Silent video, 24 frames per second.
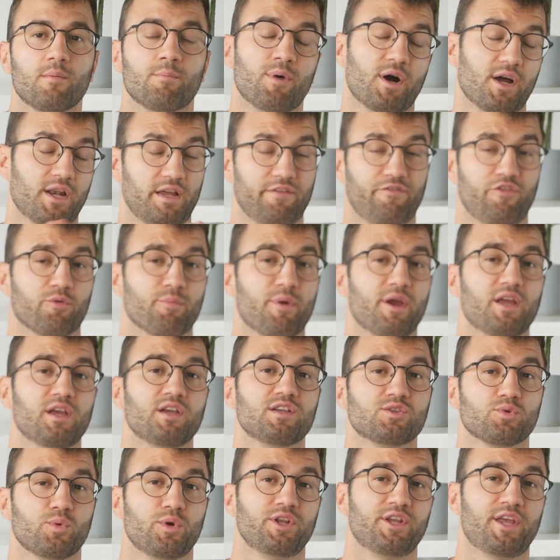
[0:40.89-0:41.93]
But if you're making
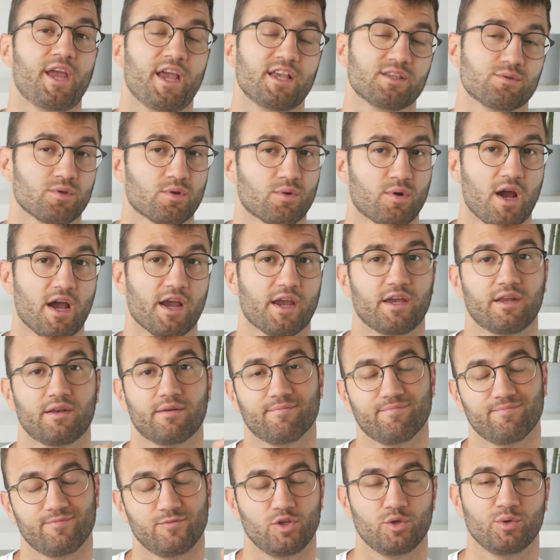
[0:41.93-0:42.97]
sweet gains with
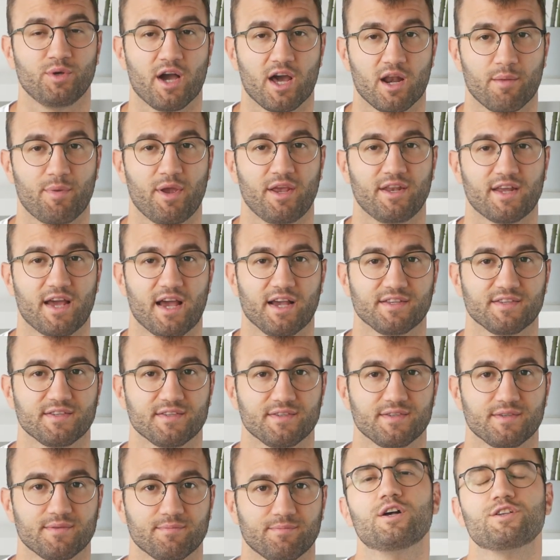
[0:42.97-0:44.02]
Kraken, you gotta pay
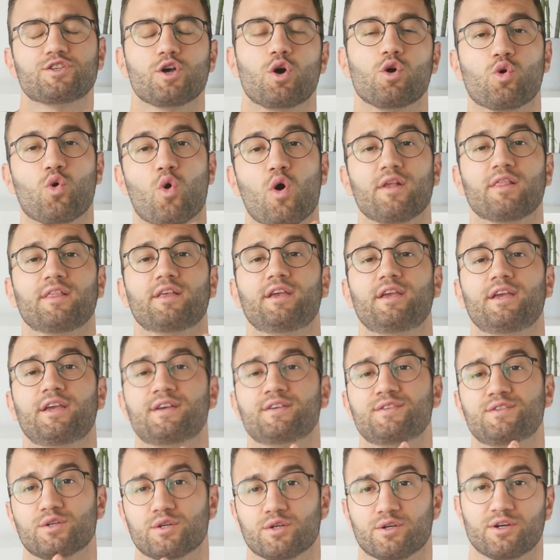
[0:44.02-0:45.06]
taxes. So Koinly
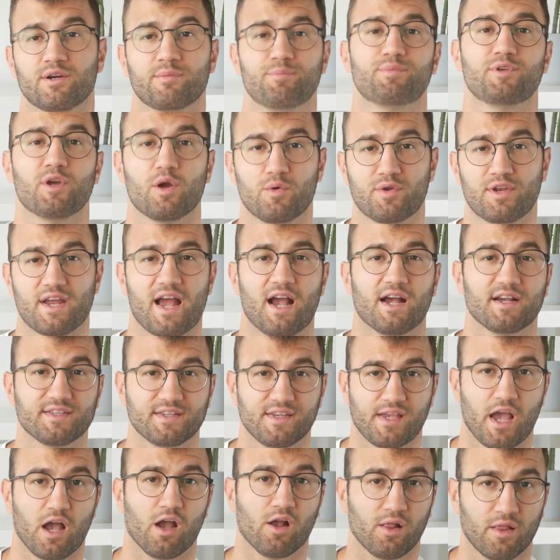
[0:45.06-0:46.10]
is your crypto tax
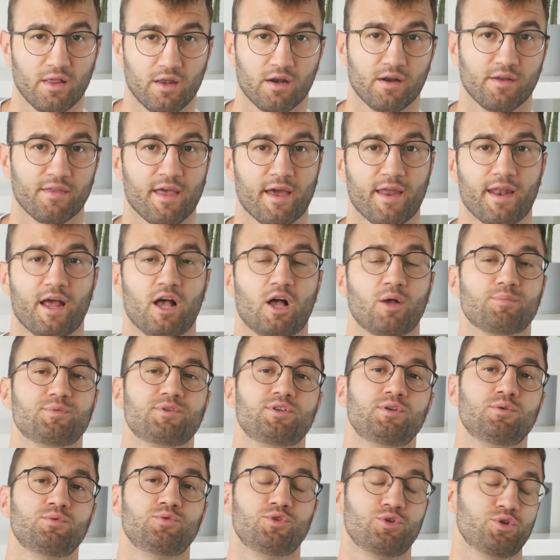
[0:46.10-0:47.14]
calculator that
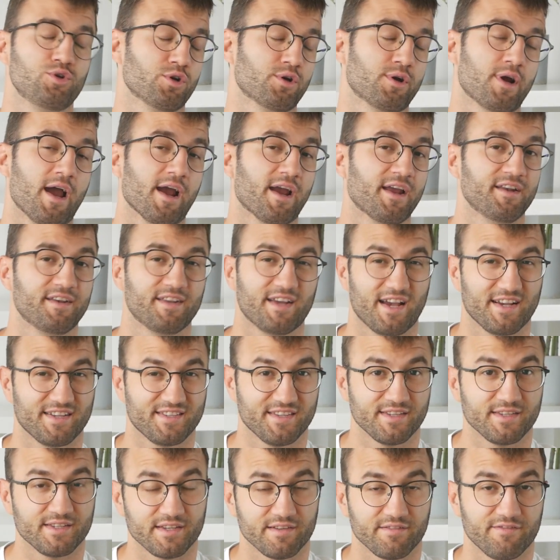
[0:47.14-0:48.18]
helps you do your Kraken
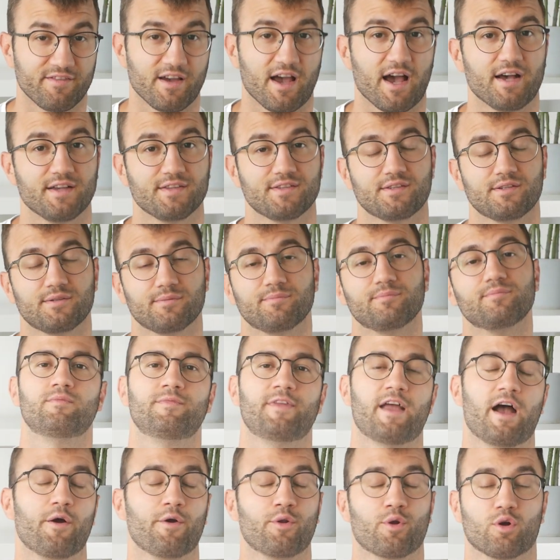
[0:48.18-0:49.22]
taxes fast.
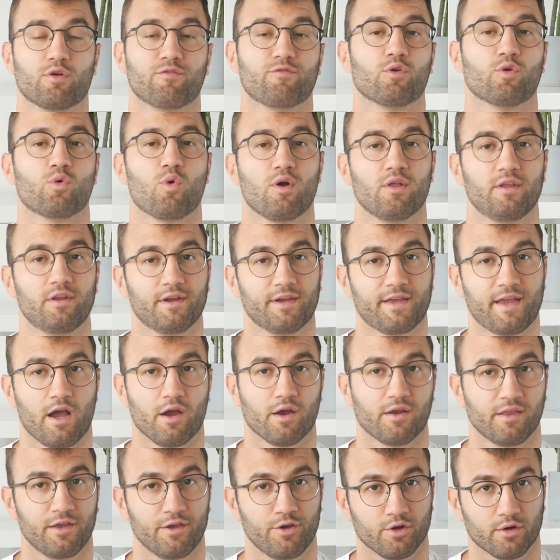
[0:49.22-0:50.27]
Now, in order for Koinly to
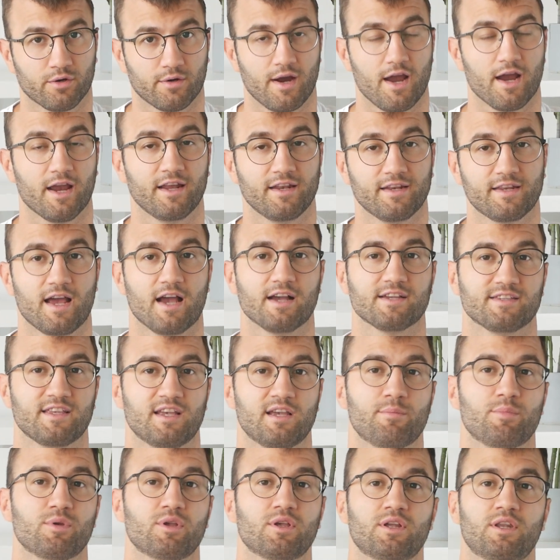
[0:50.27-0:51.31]
calculate your Kraken tax
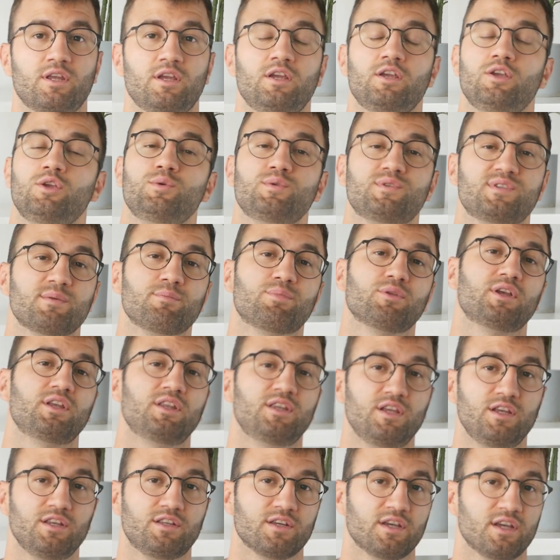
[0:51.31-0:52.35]
liability, you simply
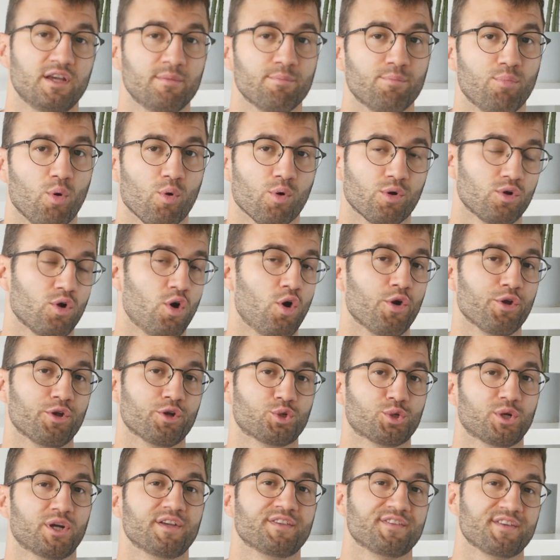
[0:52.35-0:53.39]
need to import all your
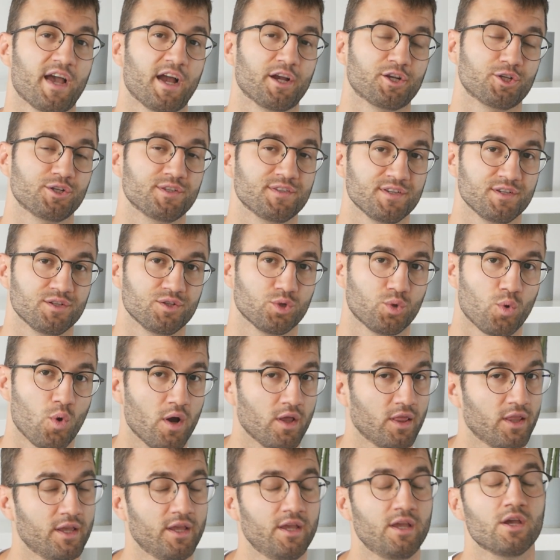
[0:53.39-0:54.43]
transactions into
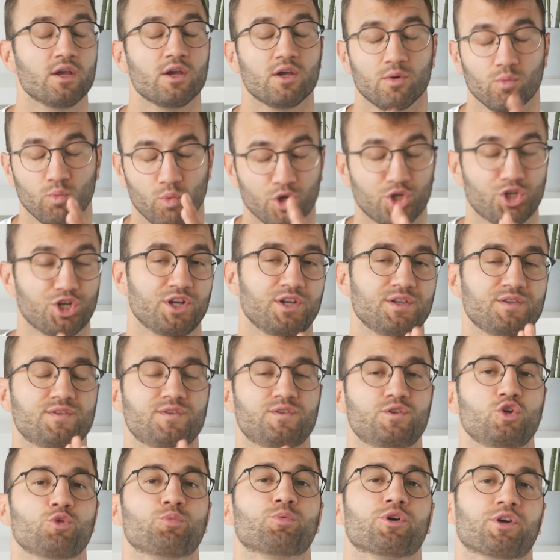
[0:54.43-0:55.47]
Koinly, which is
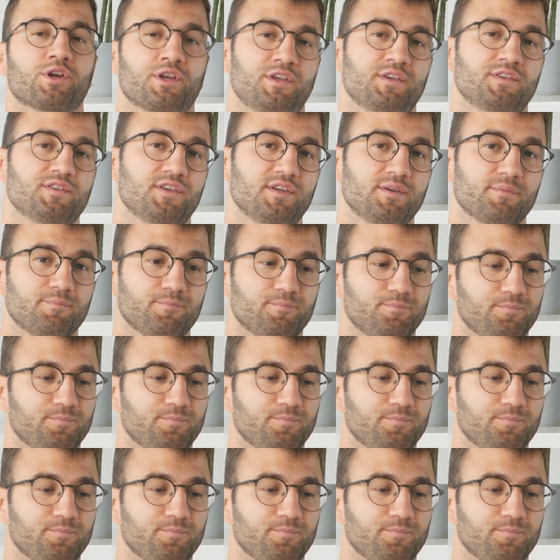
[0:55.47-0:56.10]
super easy.